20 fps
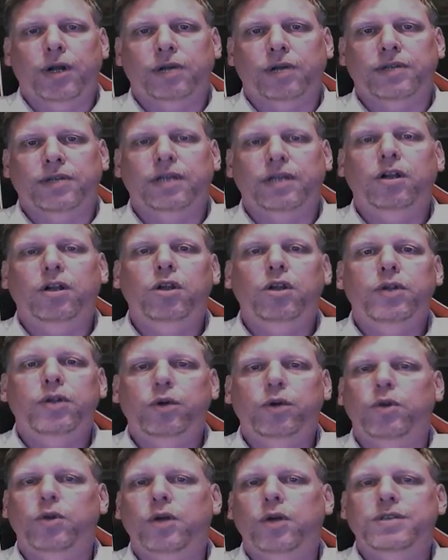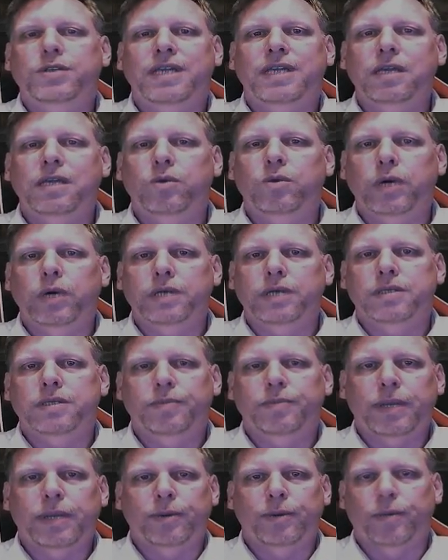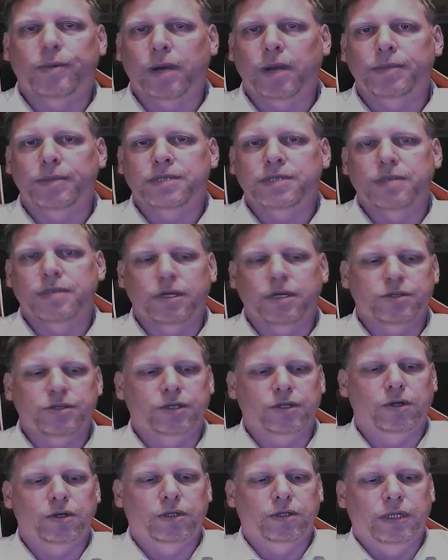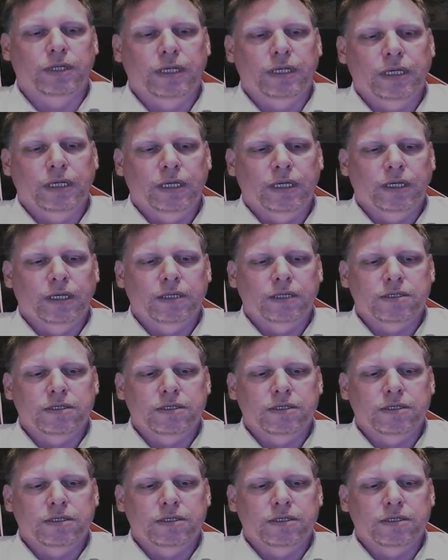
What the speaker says: including all those keywords that people might be searching on. So